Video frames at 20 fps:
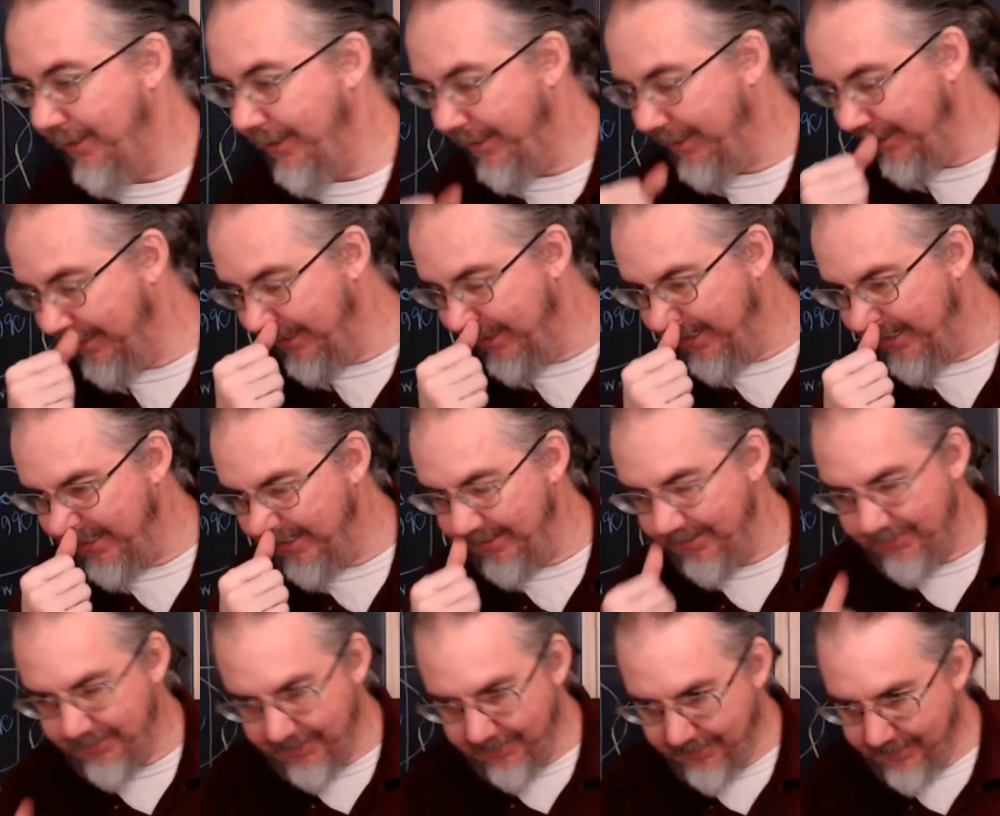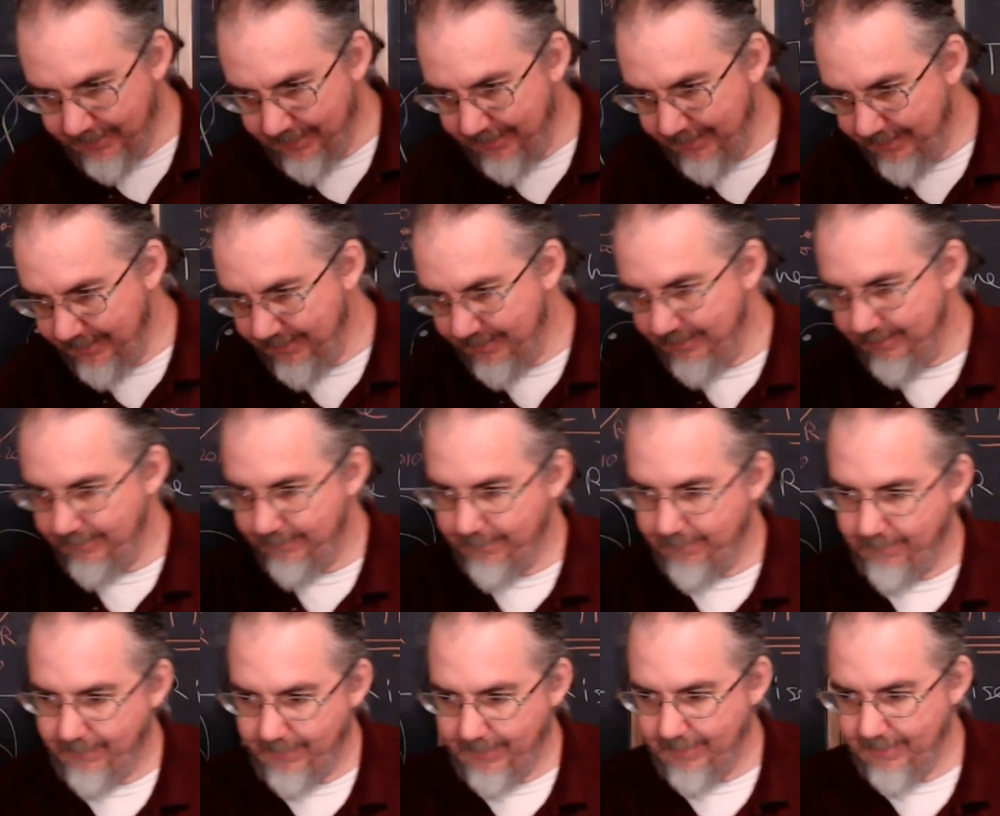and the existing
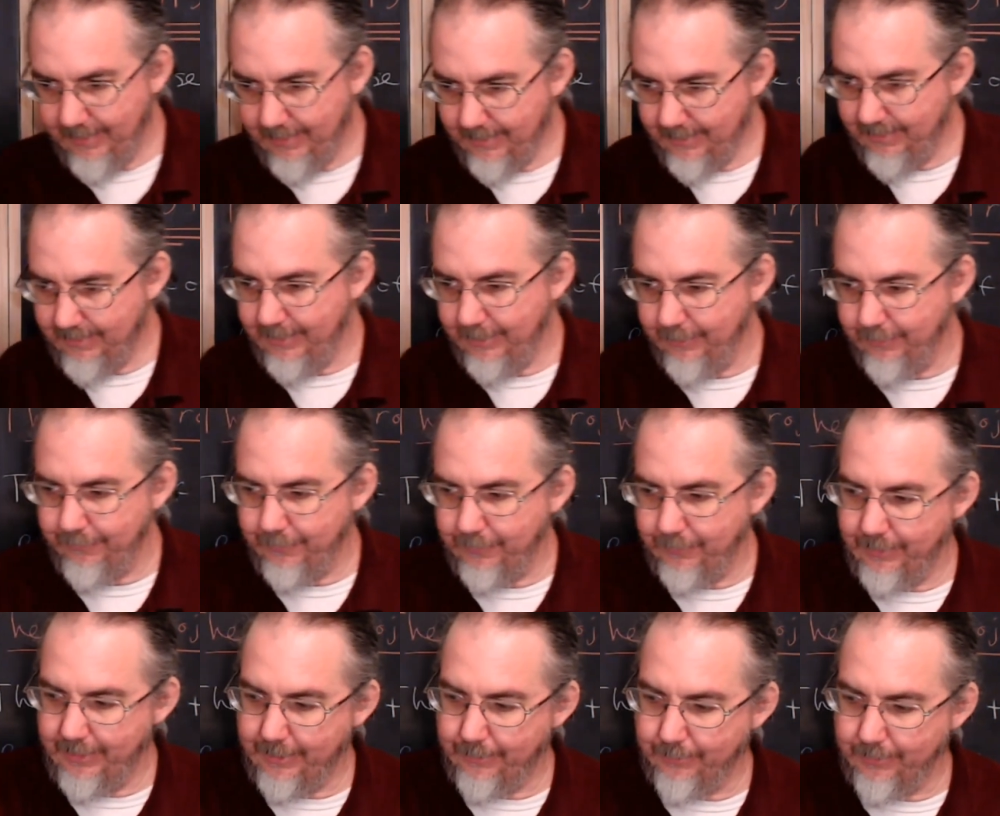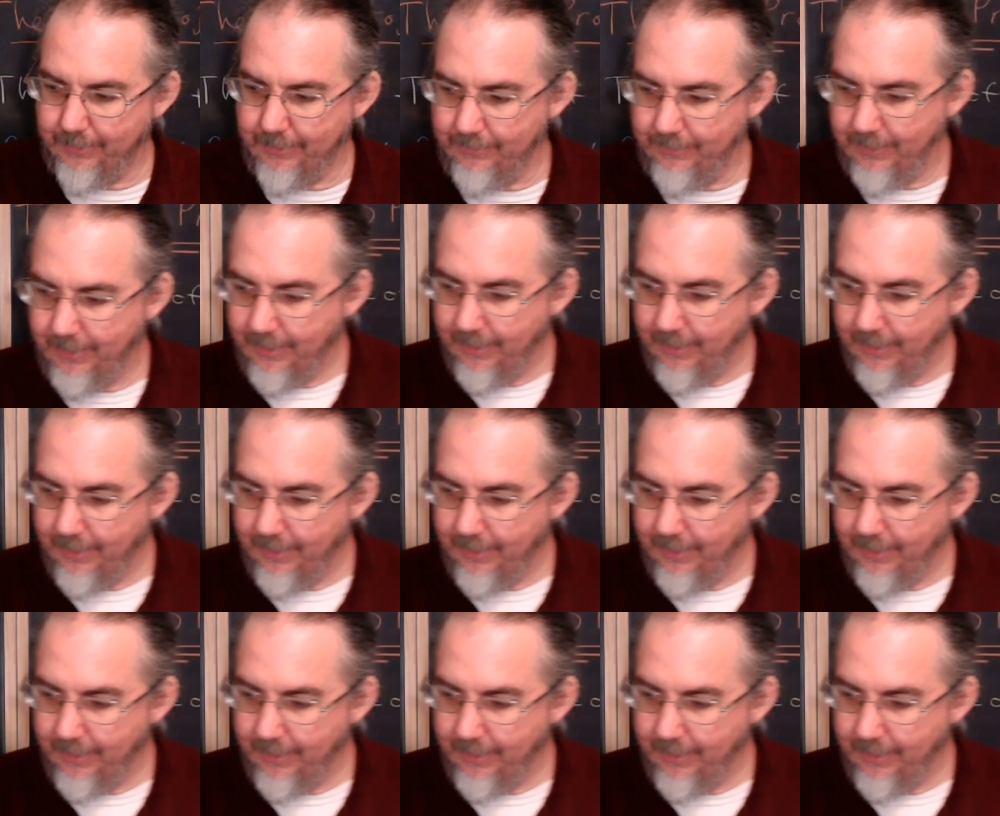telephone networks,